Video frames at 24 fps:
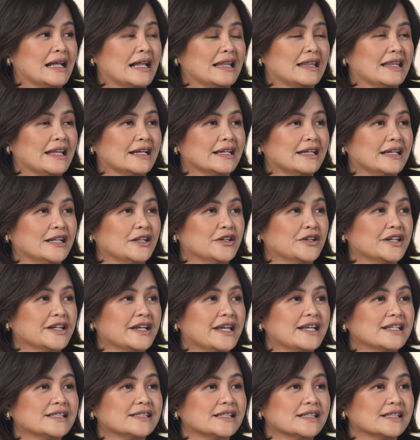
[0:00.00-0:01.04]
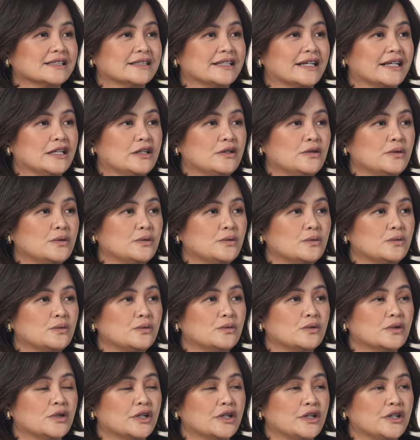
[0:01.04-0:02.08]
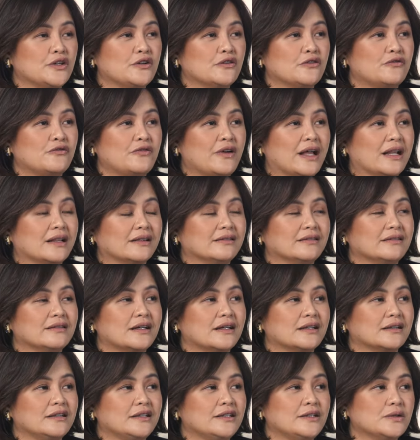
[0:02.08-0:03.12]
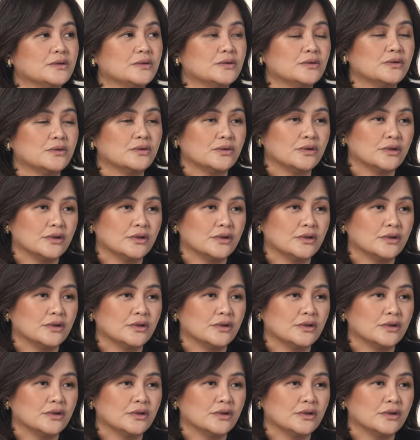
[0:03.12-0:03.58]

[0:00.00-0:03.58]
Like in your case, kasi you felt that you